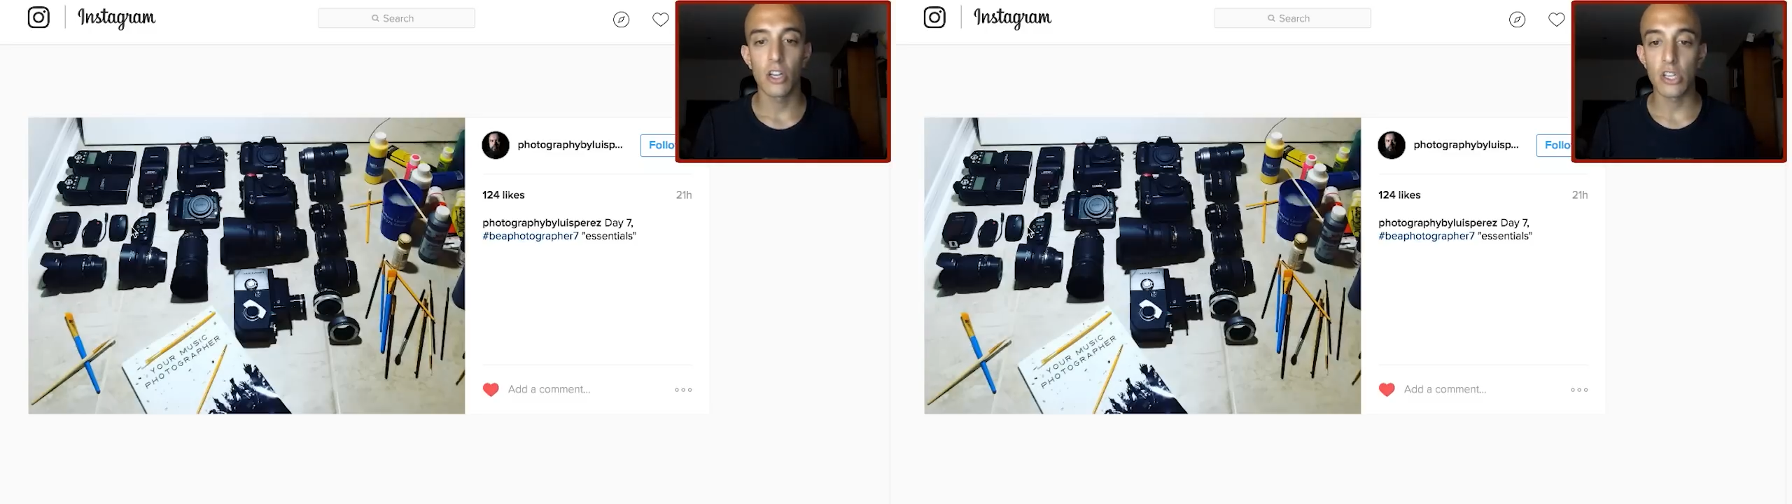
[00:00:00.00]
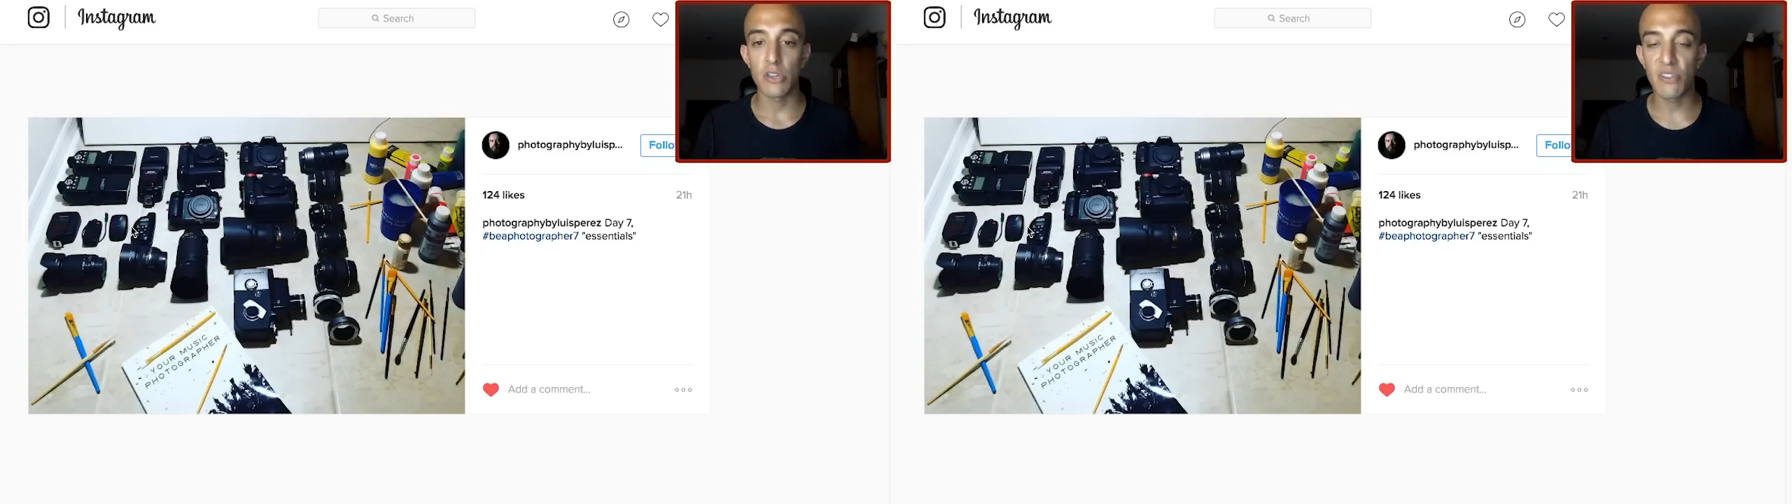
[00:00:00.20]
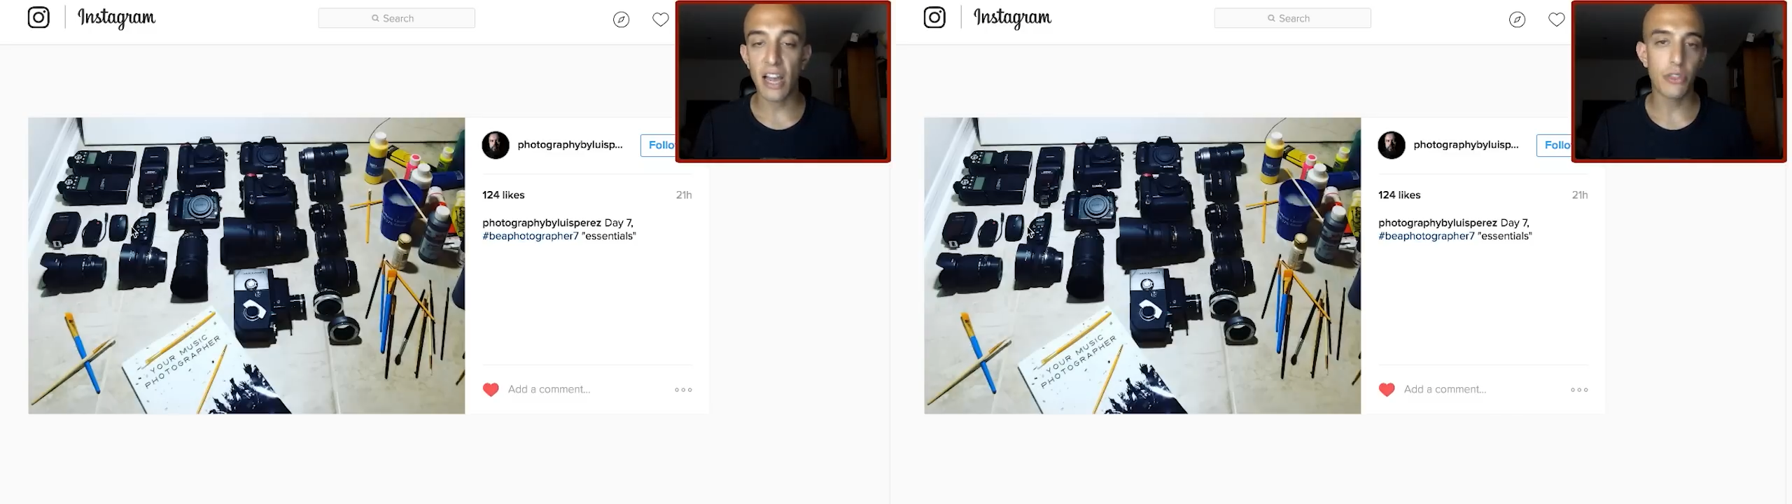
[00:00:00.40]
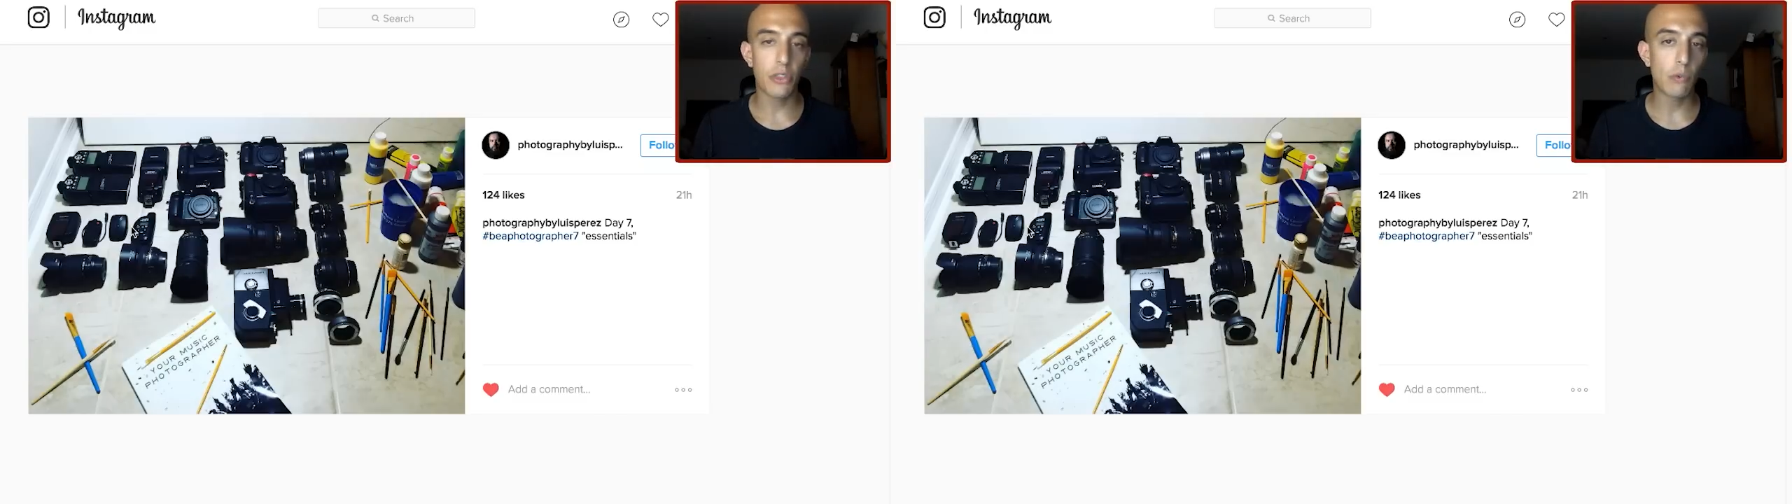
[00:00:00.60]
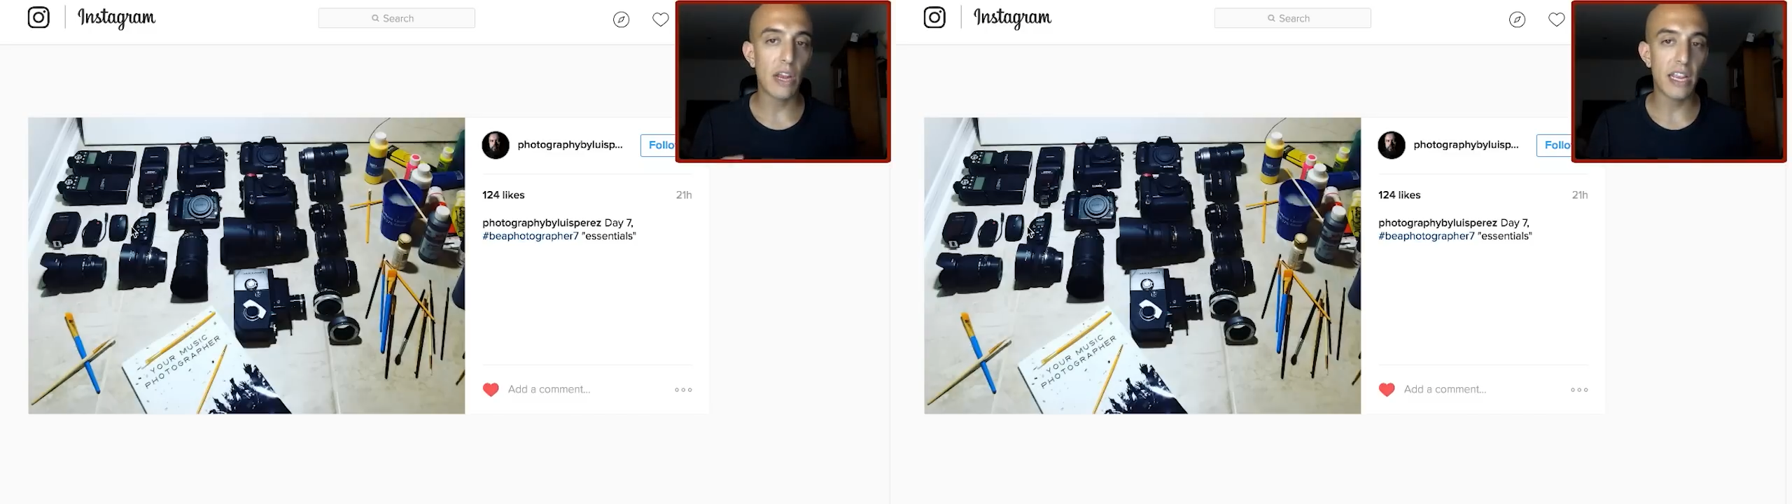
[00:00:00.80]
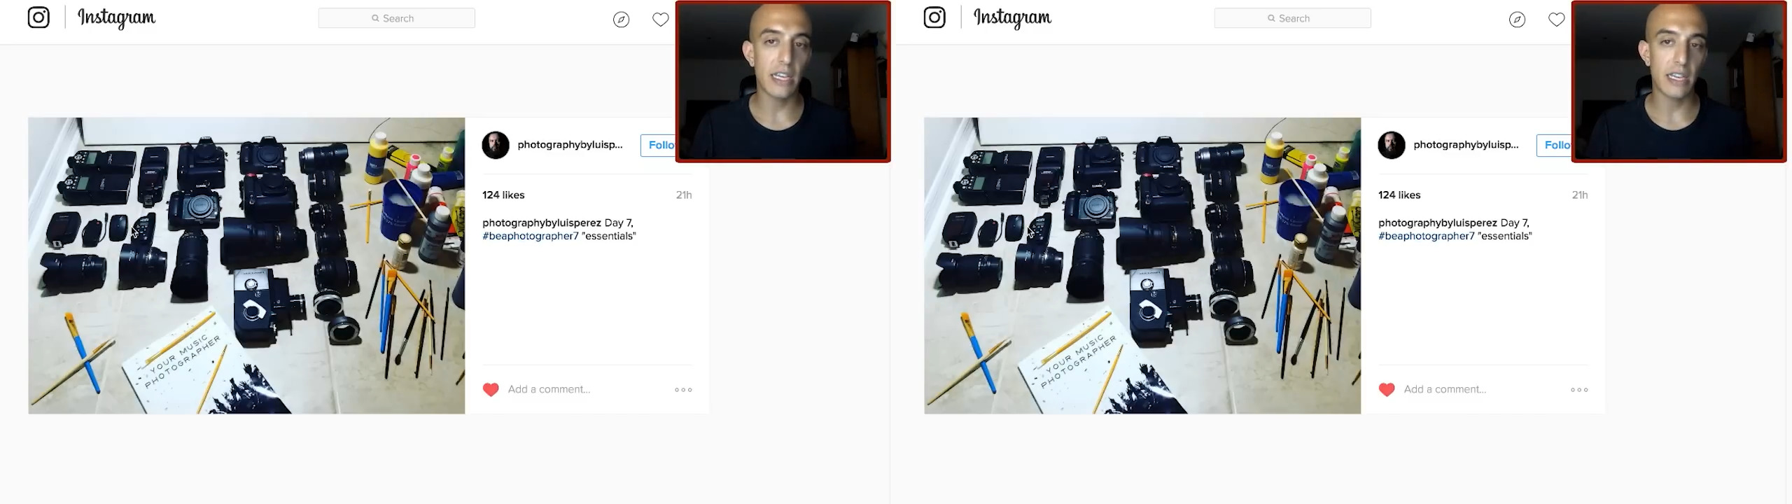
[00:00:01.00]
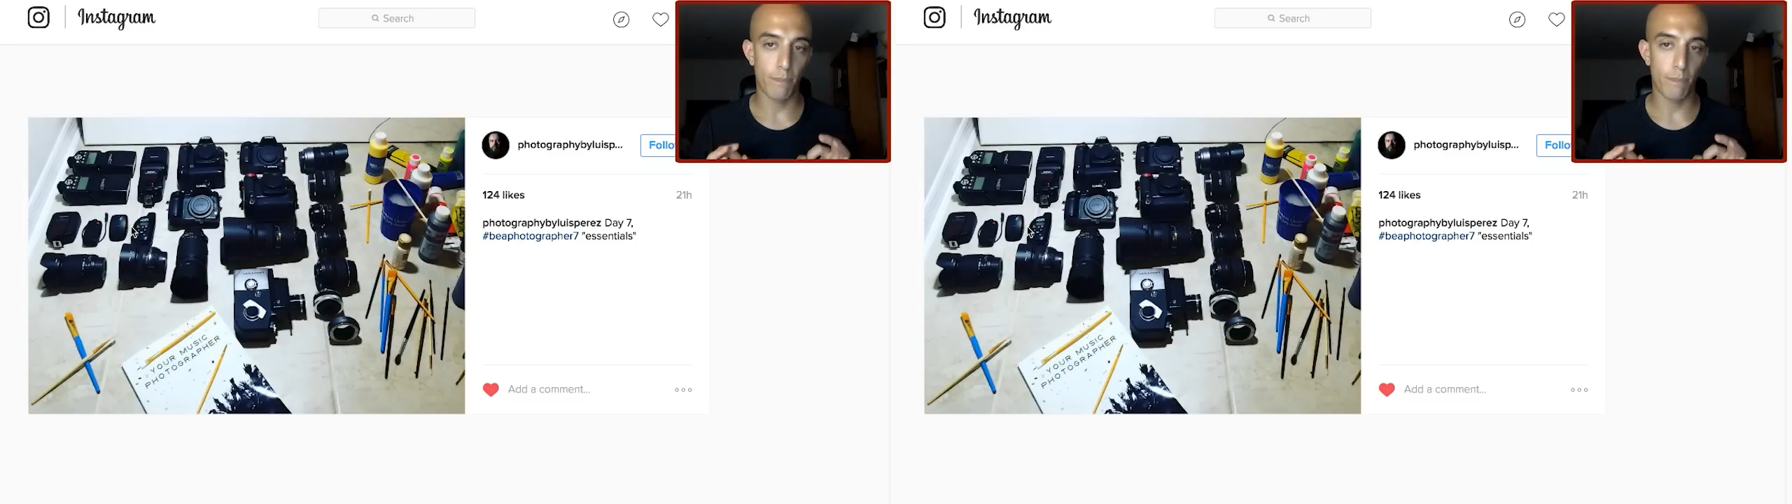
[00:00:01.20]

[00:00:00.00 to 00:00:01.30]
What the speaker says: you've got the right